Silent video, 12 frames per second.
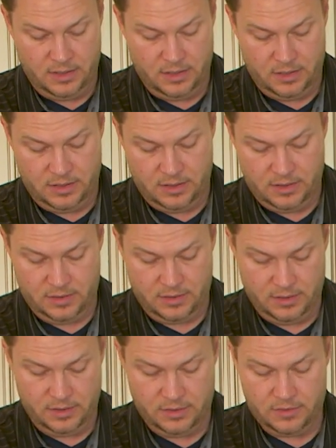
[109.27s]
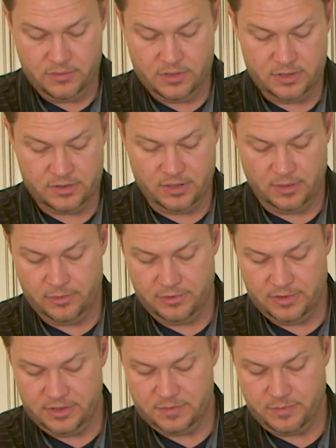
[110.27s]
And you can double
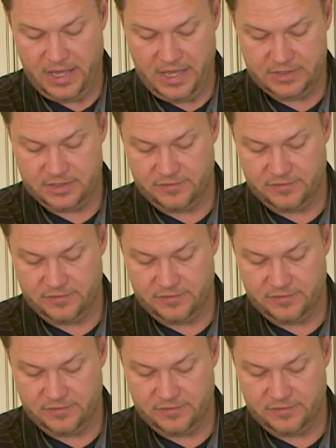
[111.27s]
this batch